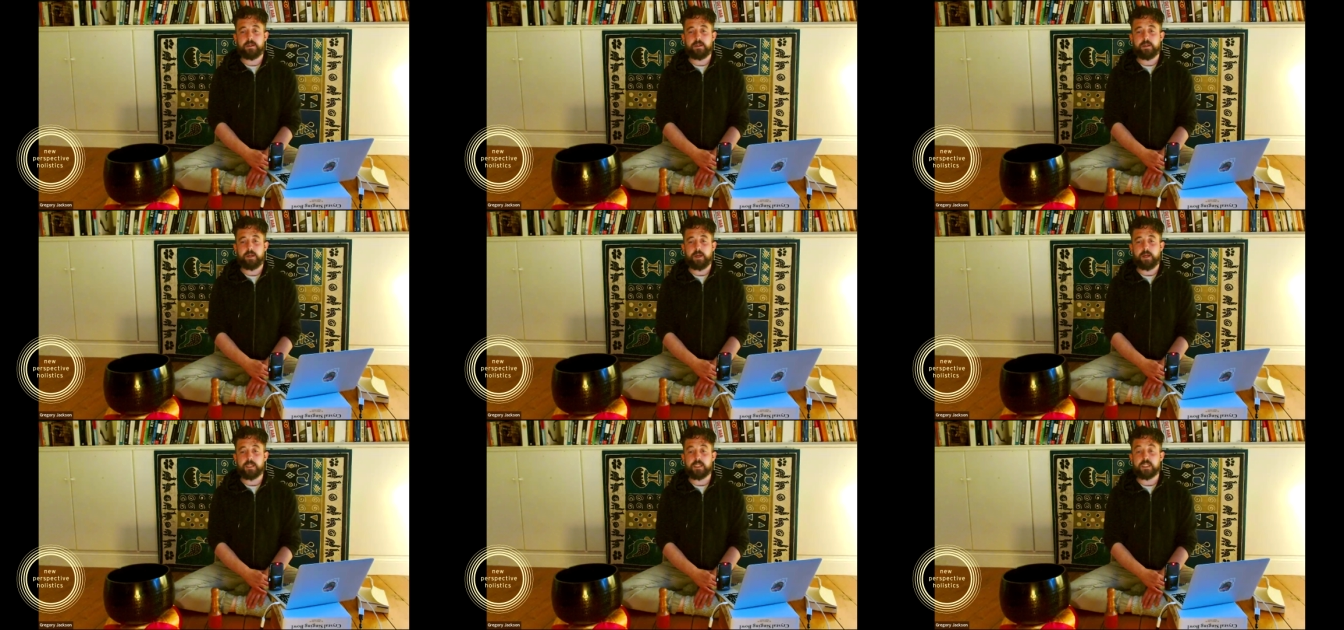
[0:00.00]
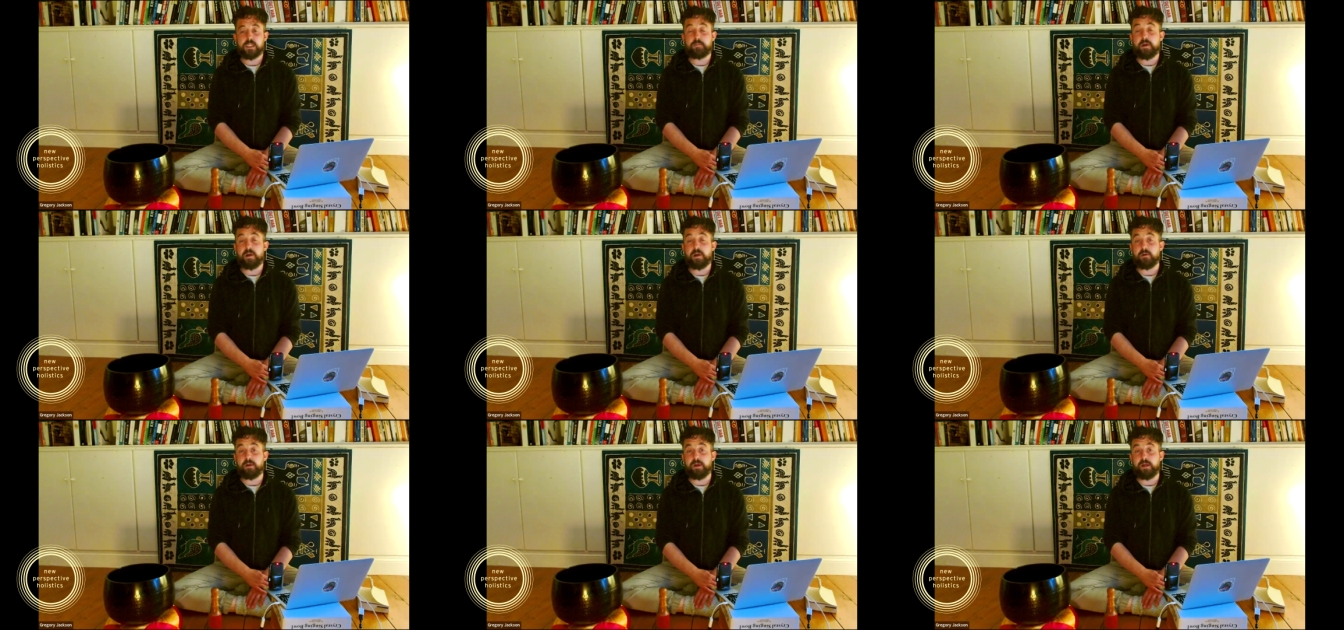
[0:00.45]

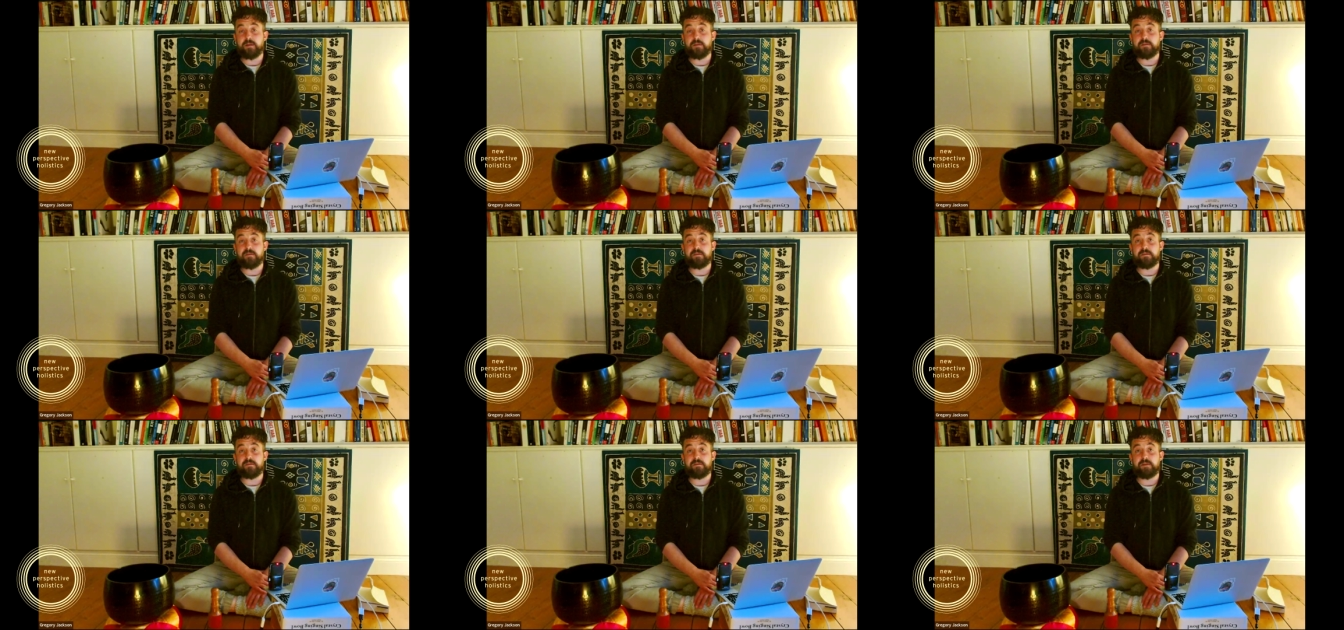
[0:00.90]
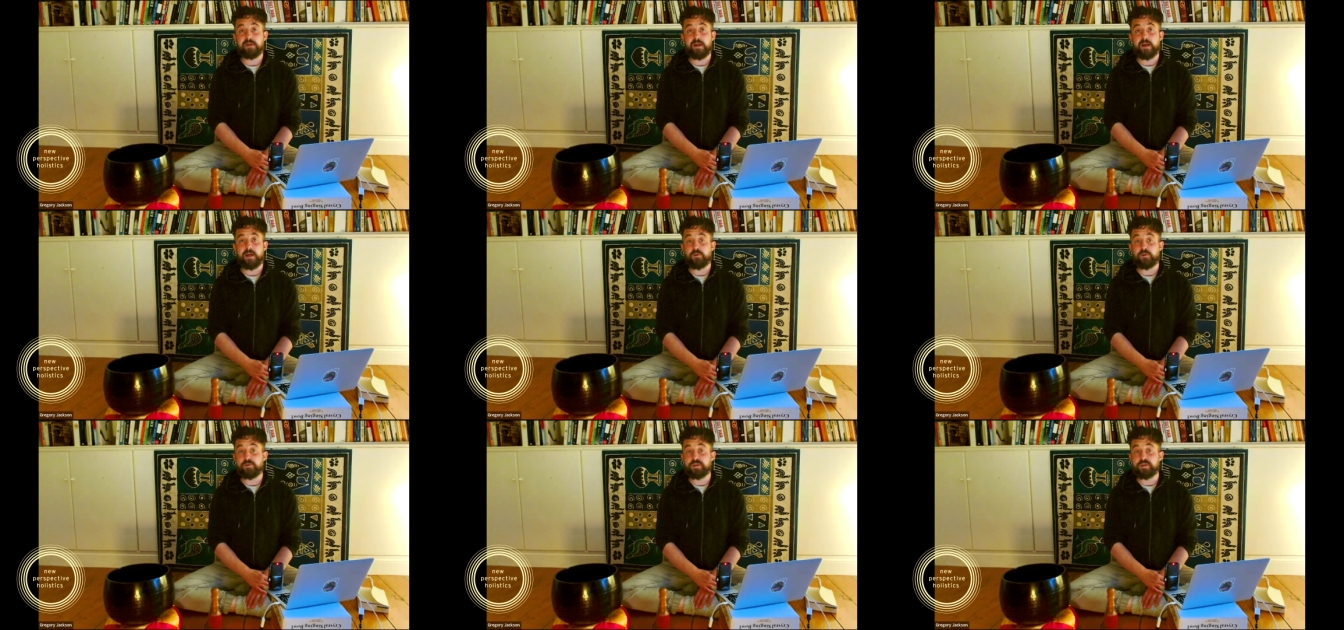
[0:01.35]
experience
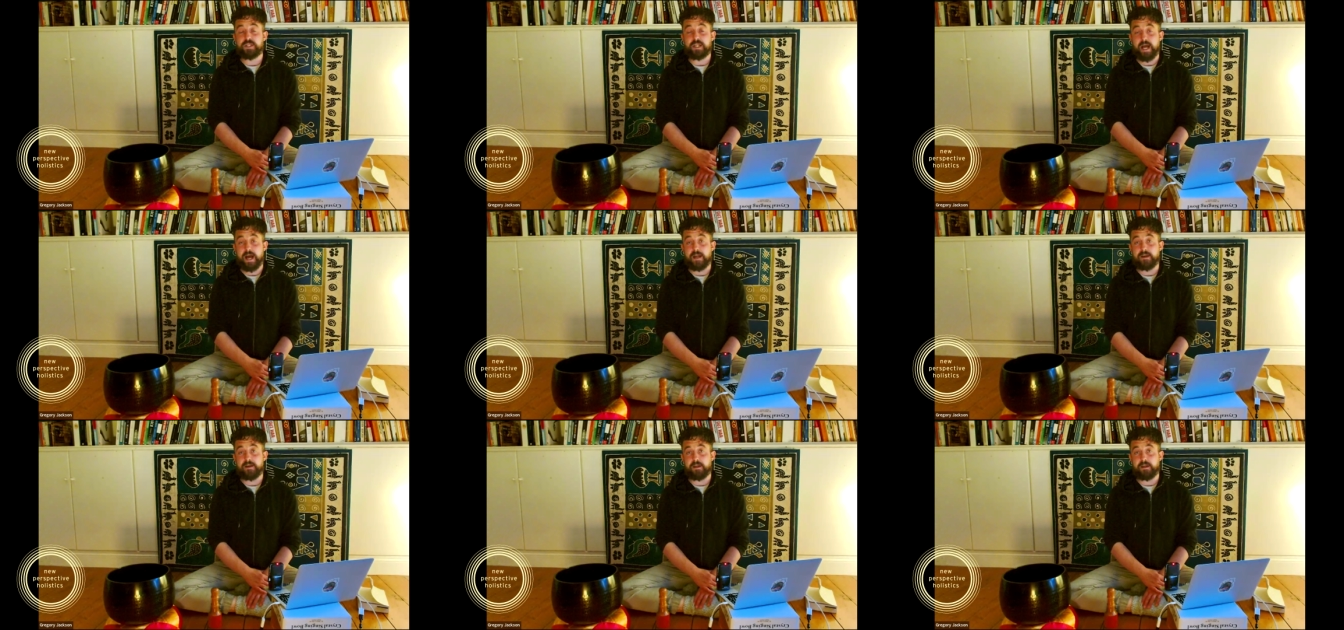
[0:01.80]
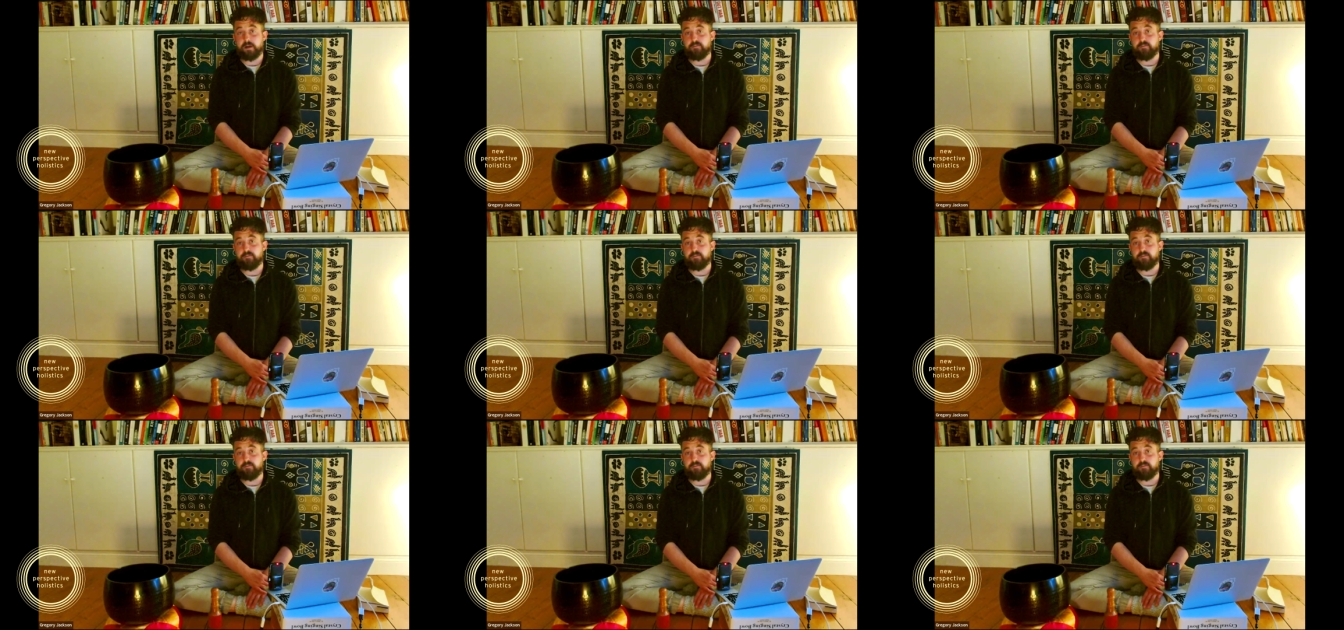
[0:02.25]
and understanding